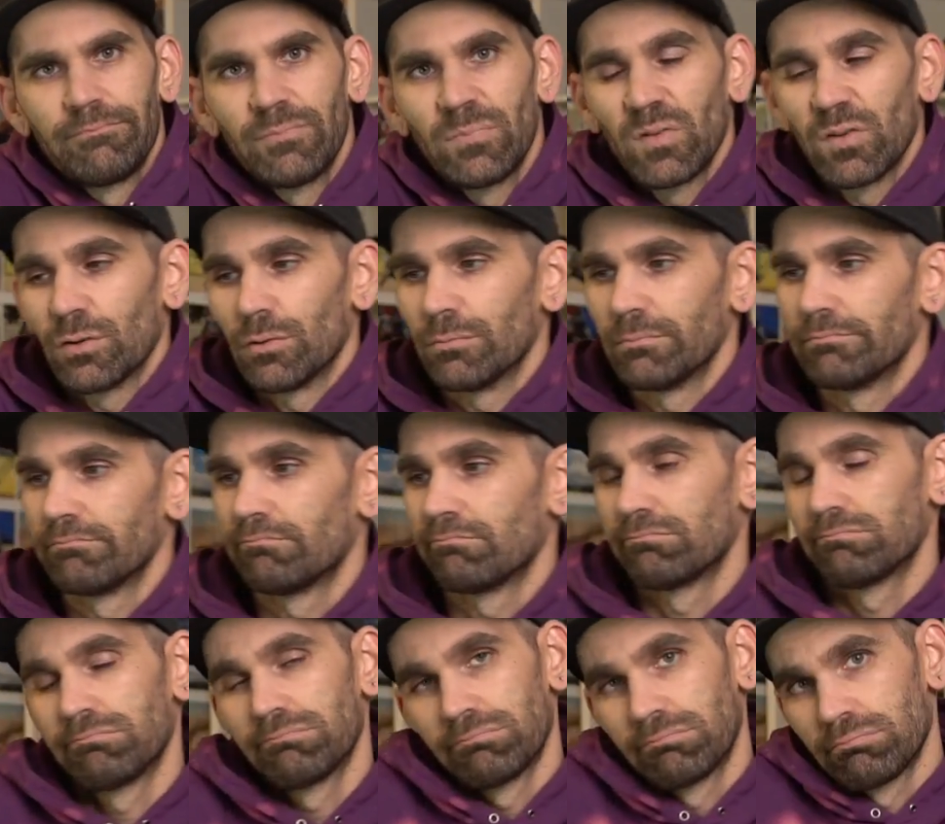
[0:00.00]
So
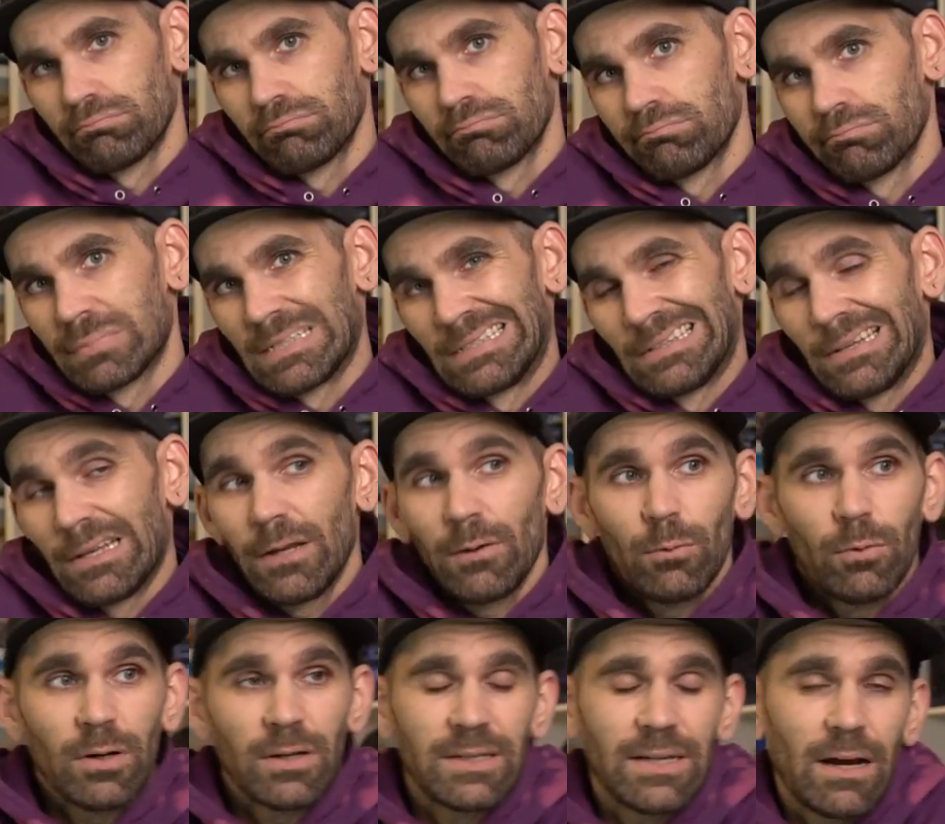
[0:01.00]
it
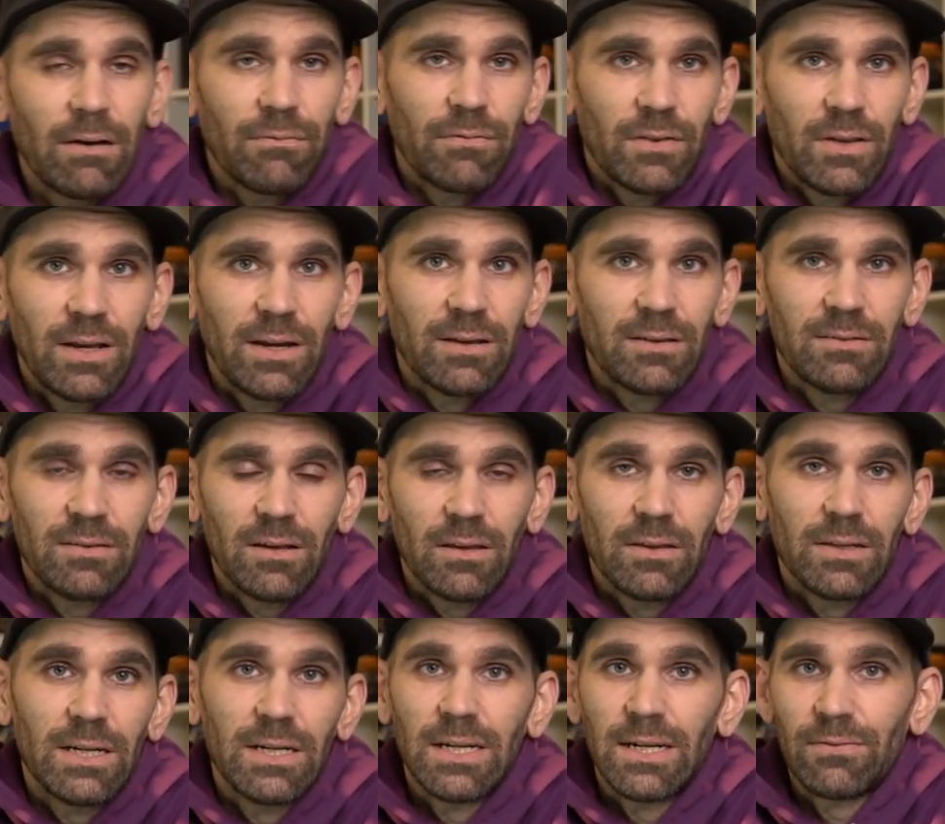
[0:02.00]
worked out for the NXL.
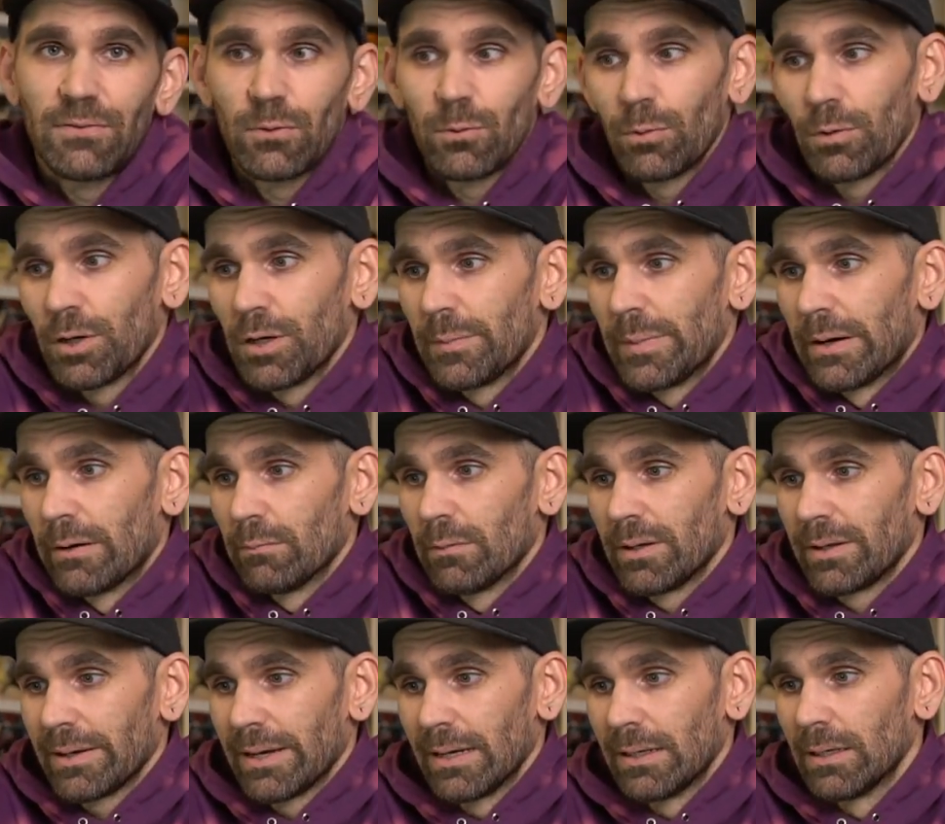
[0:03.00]
They didn't have to worry about
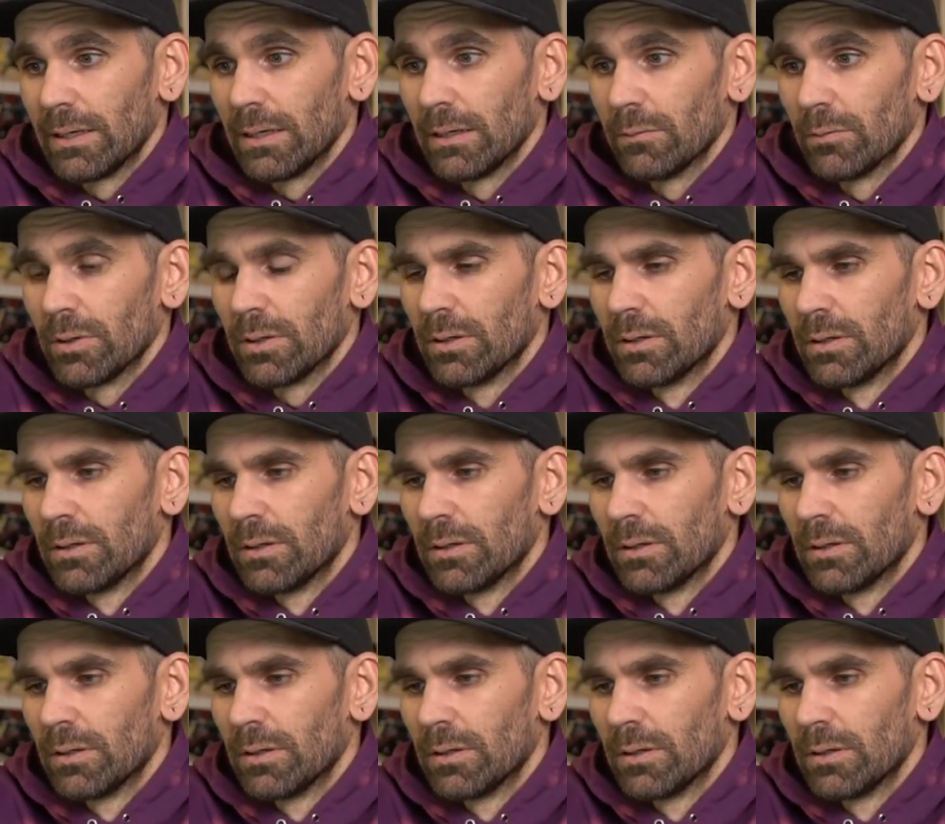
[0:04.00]
relegating anyone.